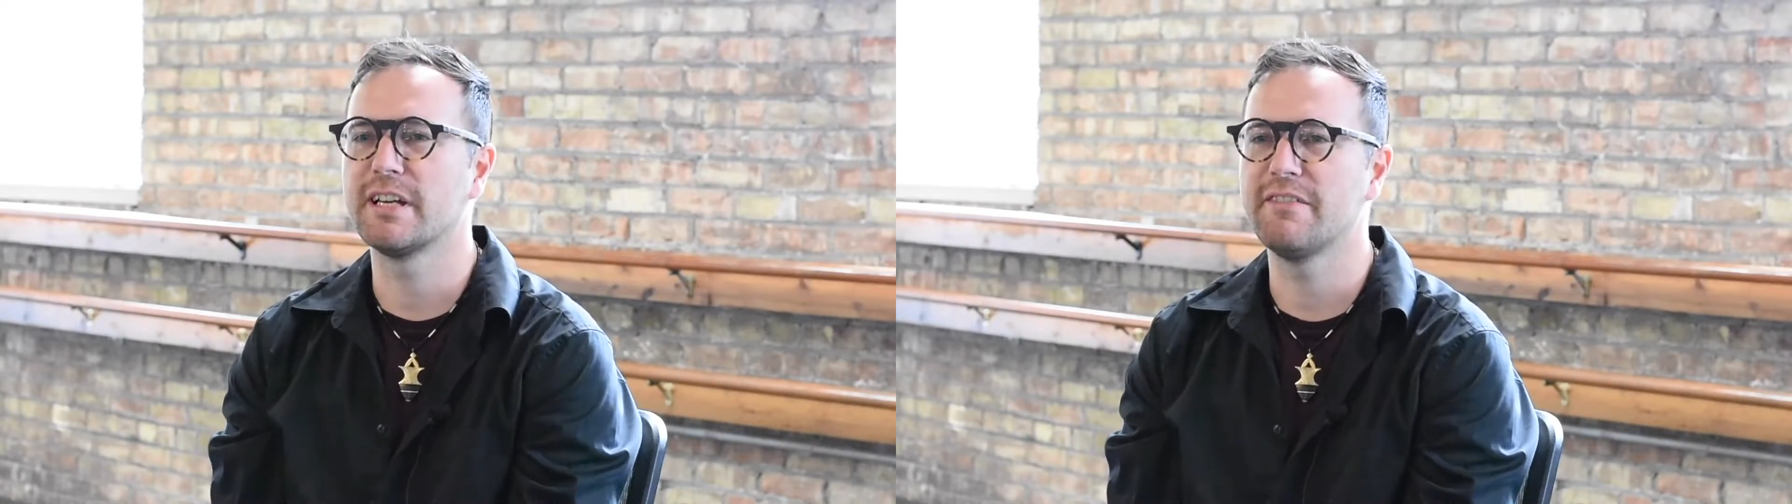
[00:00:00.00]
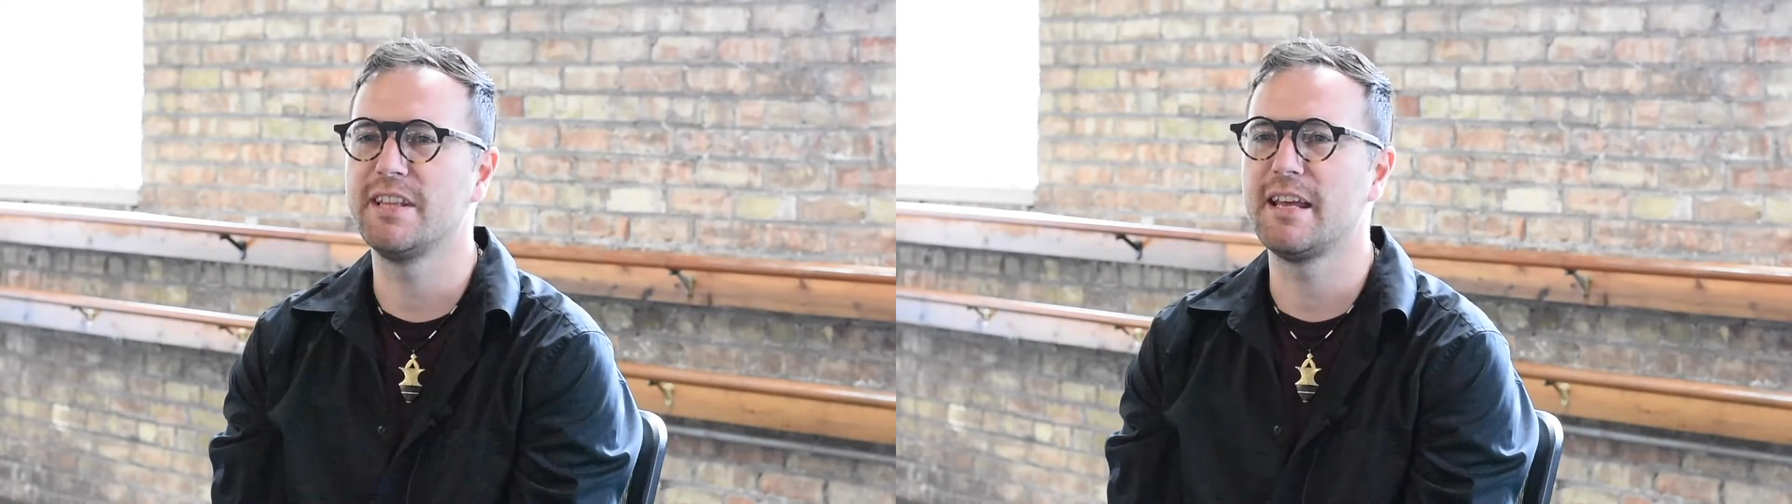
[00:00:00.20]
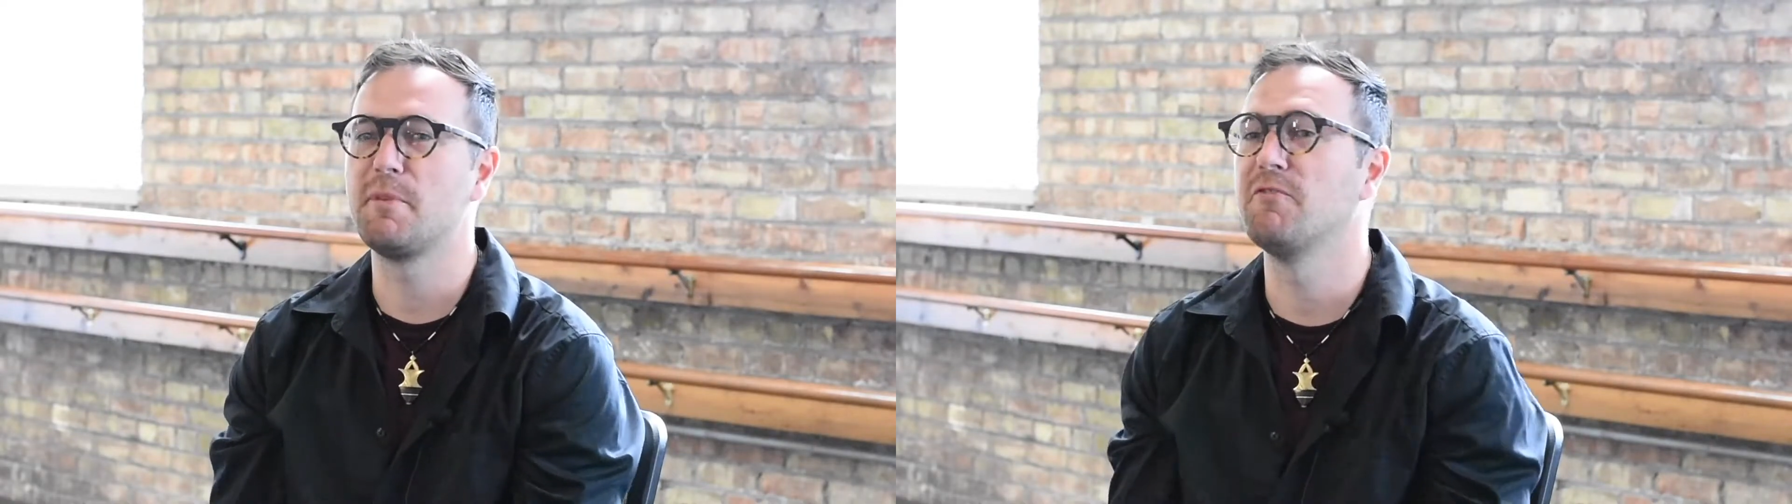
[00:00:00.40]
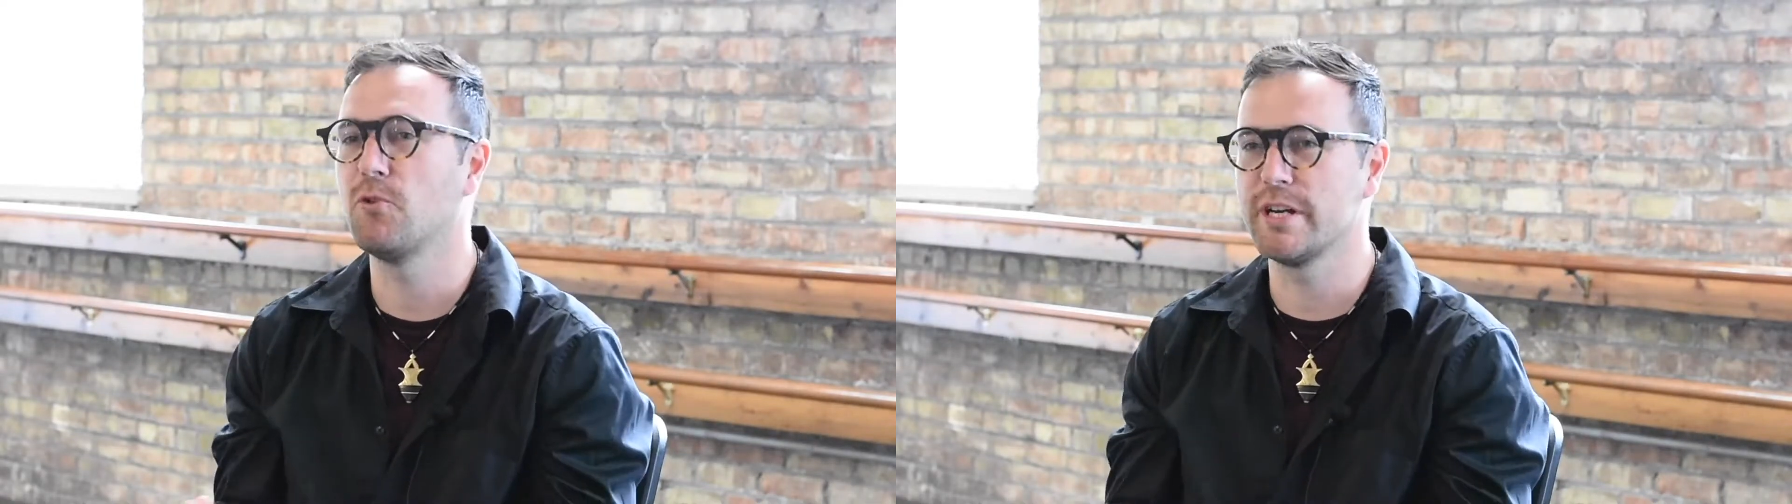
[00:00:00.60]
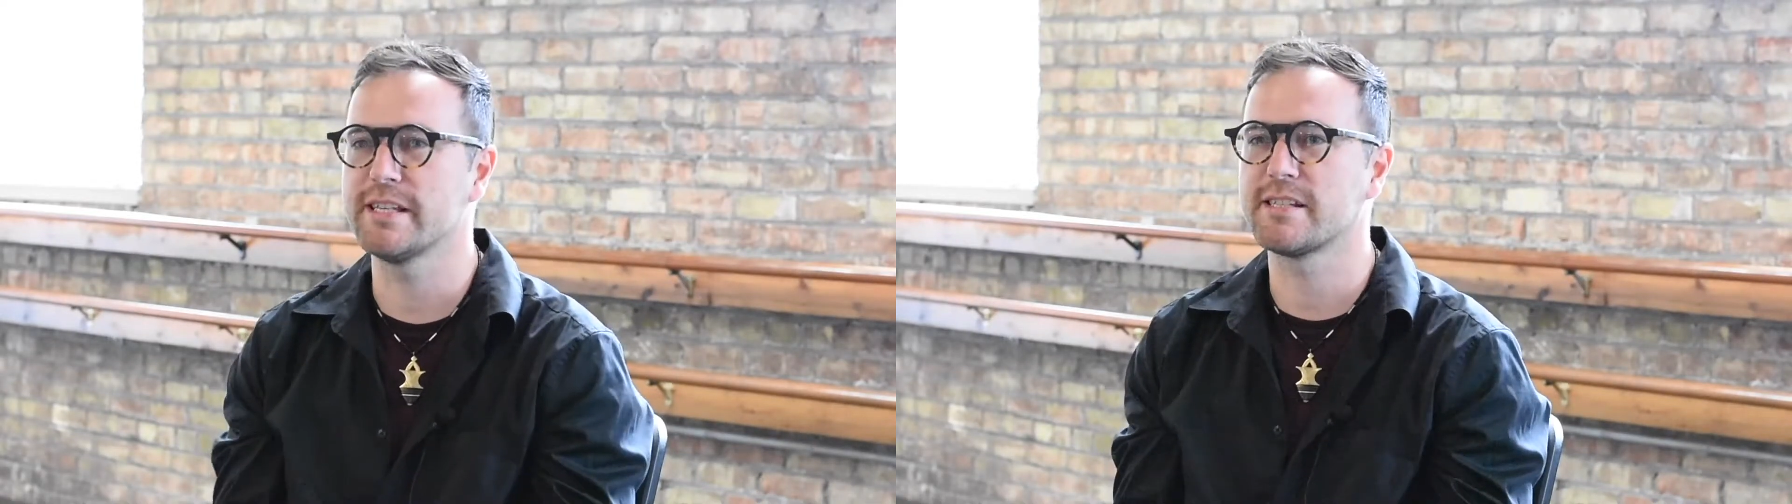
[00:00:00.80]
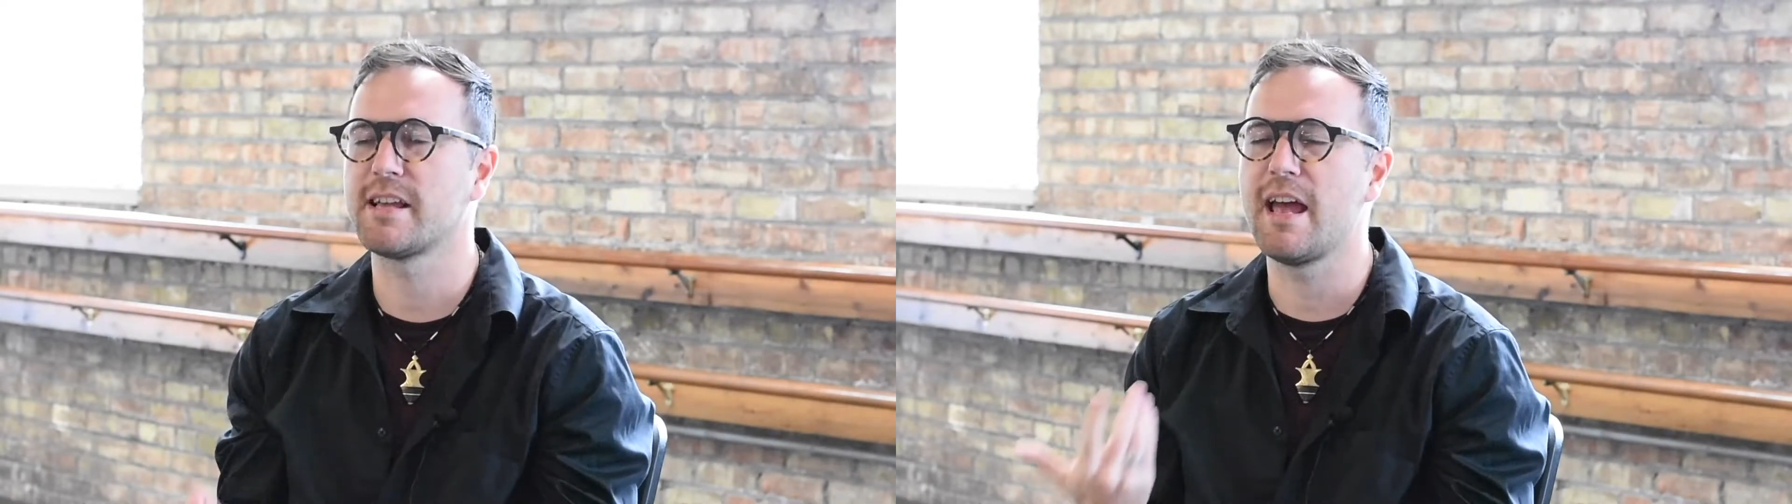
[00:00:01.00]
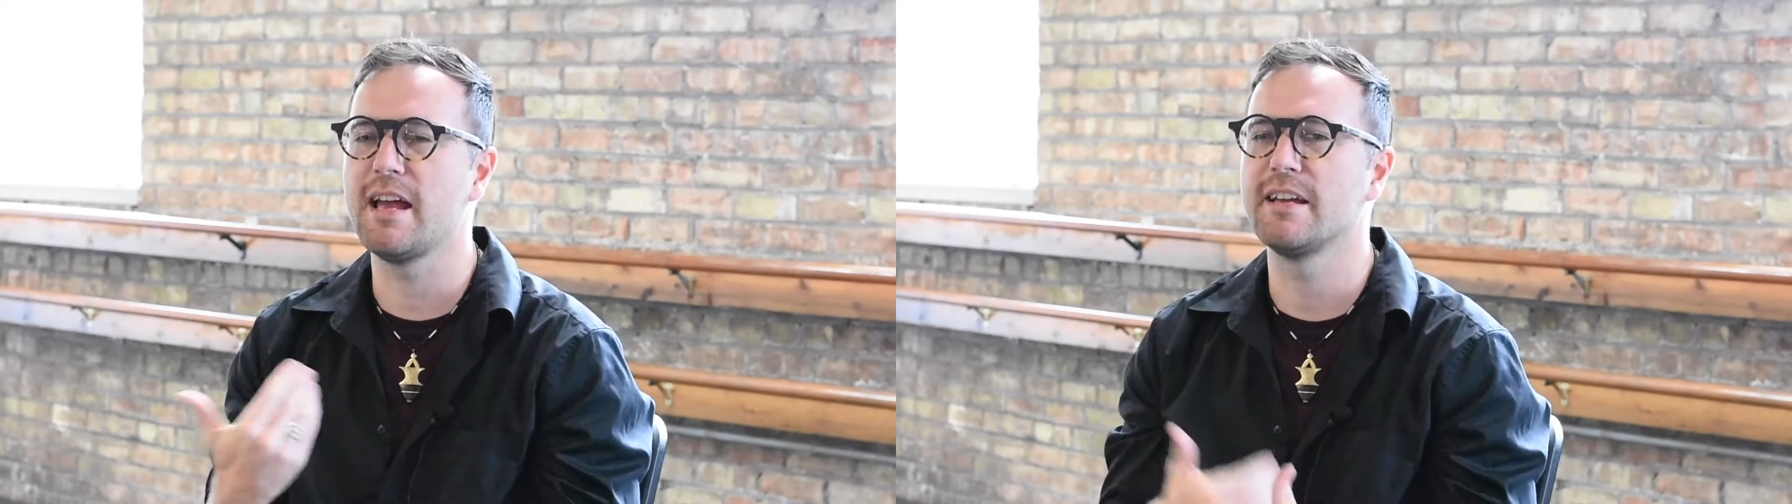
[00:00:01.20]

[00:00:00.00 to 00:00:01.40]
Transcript: you're giving them a voice,